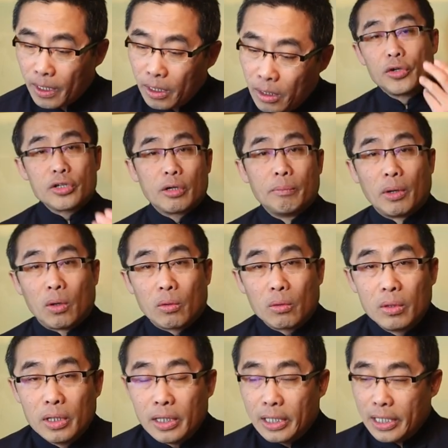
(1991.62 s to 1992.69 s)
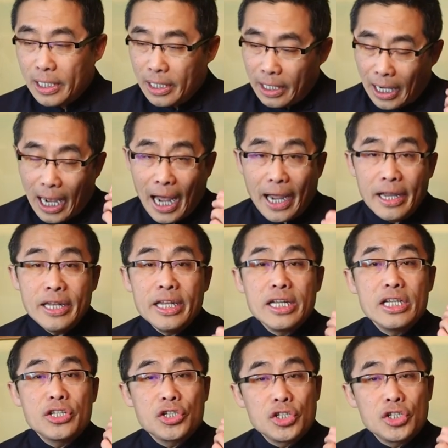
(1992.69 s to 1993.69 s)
Furthermore, any